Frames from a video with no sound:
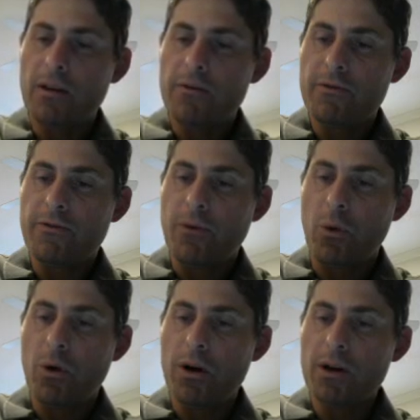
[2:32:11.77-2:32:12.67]

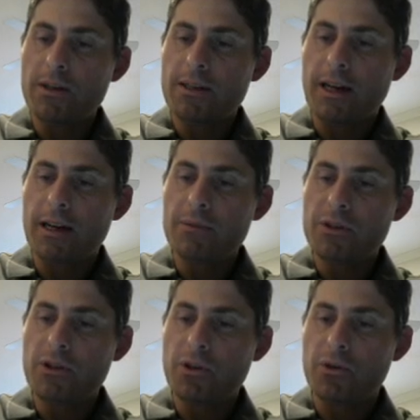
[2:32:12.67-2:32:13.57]
4
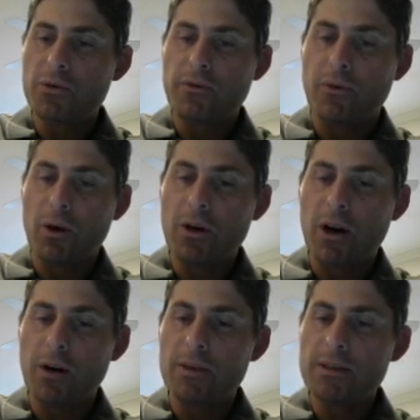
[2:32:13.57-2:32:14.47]
times 2, 4
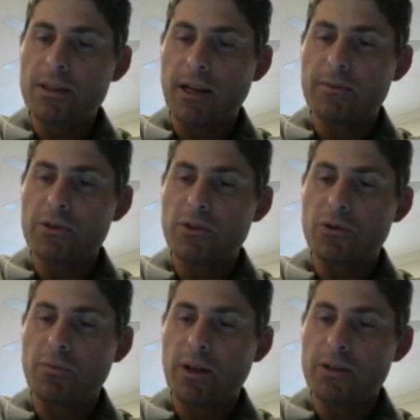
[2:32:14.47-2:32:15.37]
carbons times
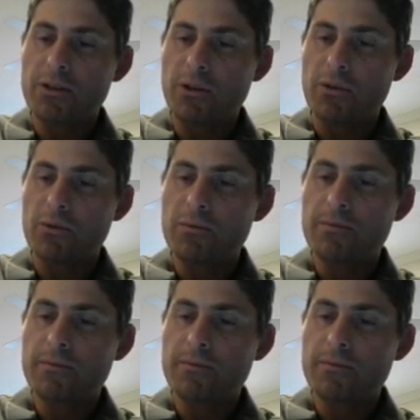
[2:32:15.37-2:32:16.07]
2 plus 2.